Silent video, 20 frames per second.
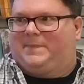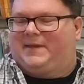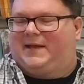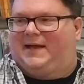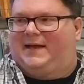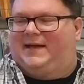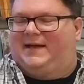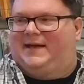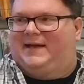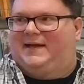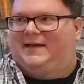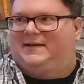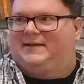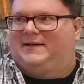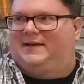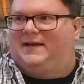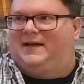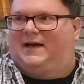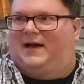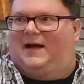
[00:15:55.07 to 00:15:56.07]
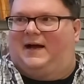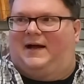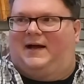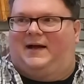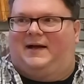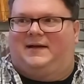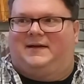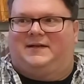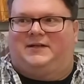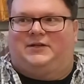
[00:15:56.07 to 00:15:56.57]
And,
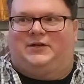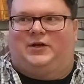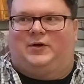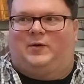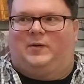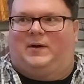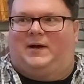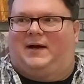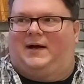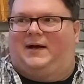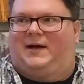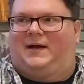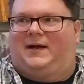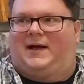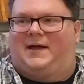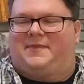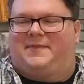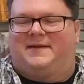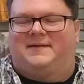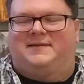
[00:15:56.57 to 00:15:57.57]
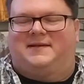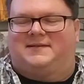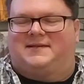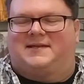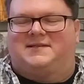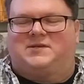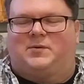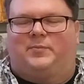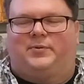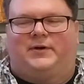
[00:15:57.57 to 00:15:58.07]
uh, you know, I think that
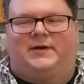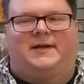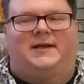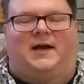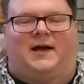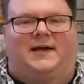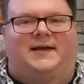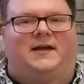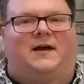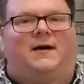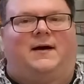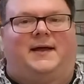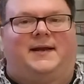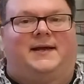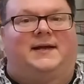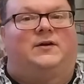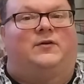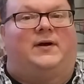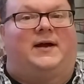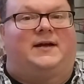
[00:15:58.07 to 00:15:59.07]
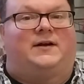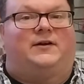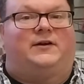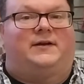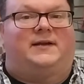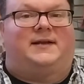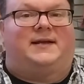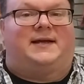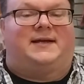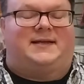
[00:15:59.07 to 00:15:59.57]
that's a pretty iconic record,
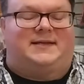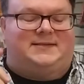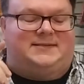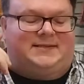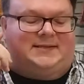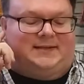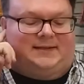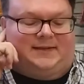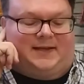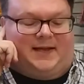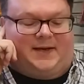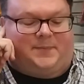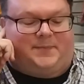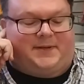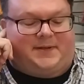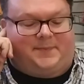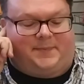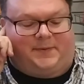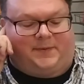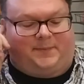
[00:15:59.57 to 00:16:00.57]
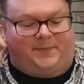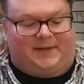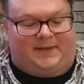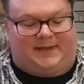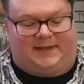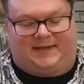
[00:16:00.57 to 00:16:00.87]
and I can see a lot of people being